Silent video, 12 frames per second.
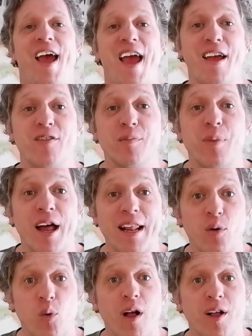Hey
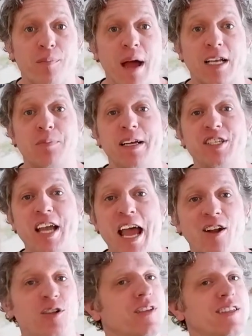everybody, welcome back to my
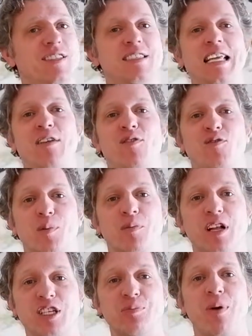channel. Steven from
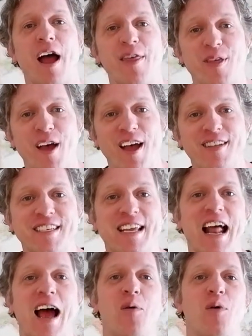Clutch Pythons,
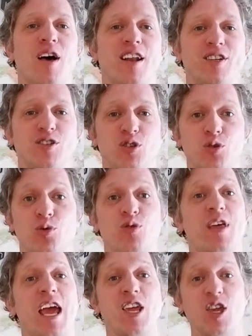and I wanted to
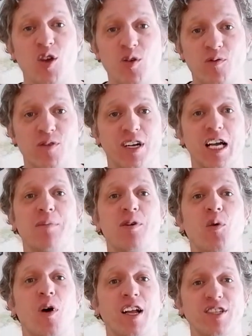thank you for coming
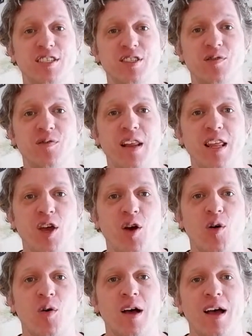to watch this
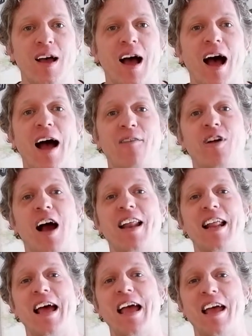video. I've
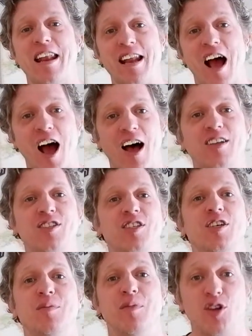got an
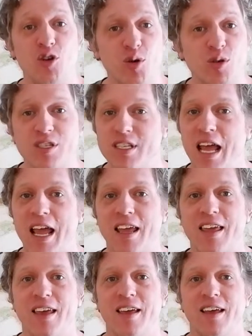awesome new
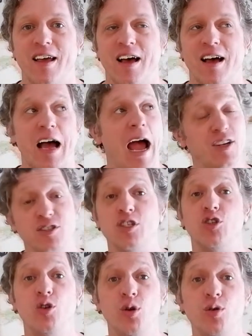snake, actually
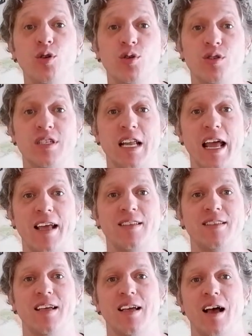two new
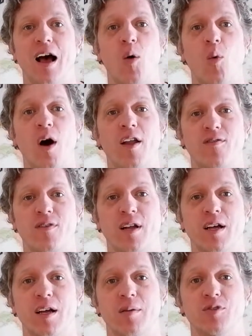snakes, one
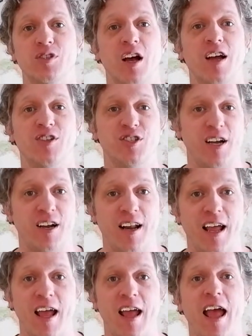from John
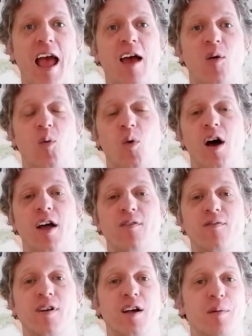Jerde and one
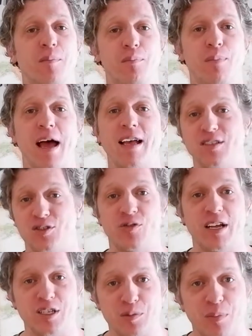from Best
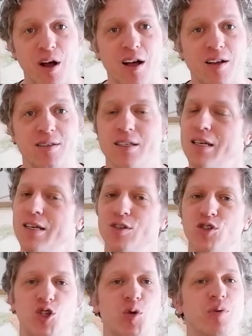Dressed Balls.
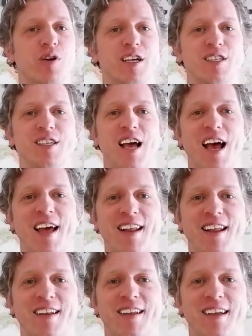Super
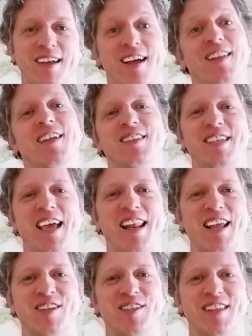excited. Let's get
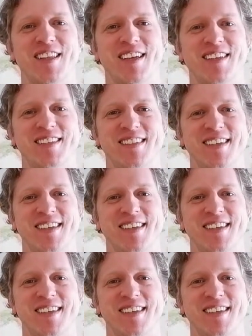into this.